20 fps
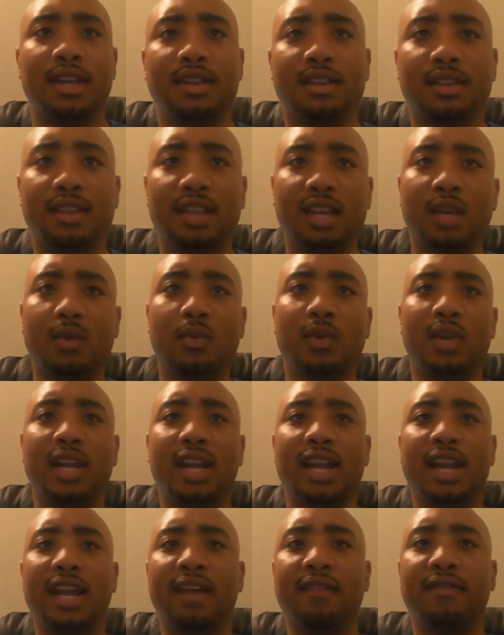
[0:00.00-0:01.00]
then
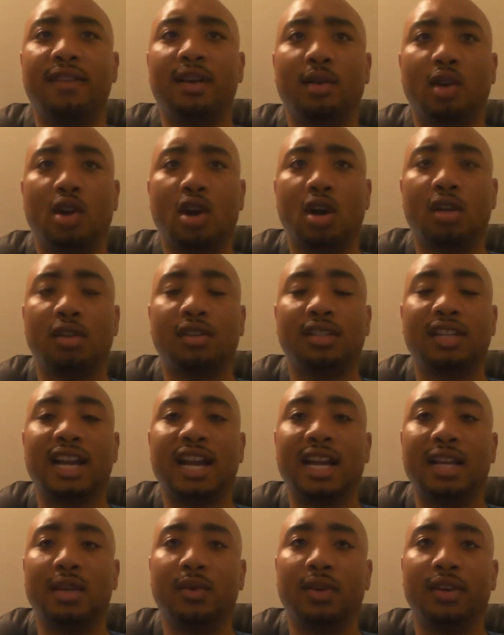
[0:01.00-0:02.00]
we have Carlos
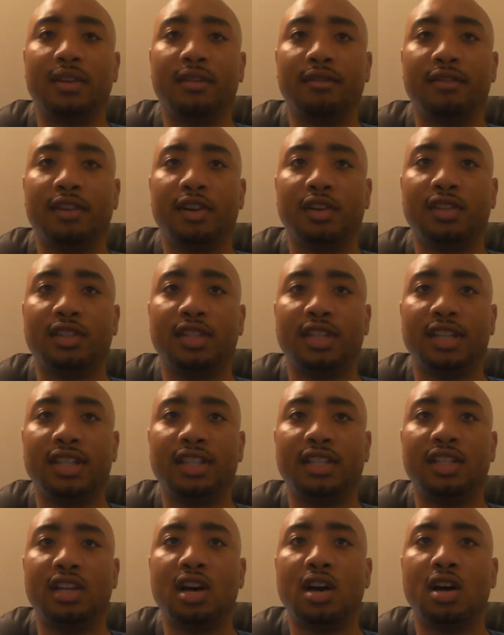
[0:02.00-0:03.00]
Condoin
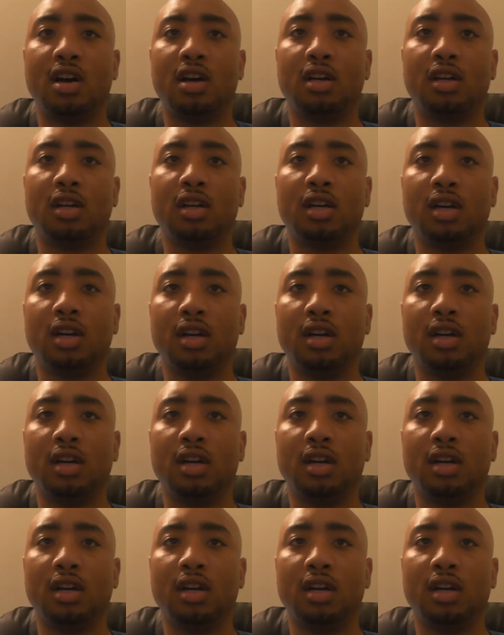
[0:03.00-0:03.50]
versus Dong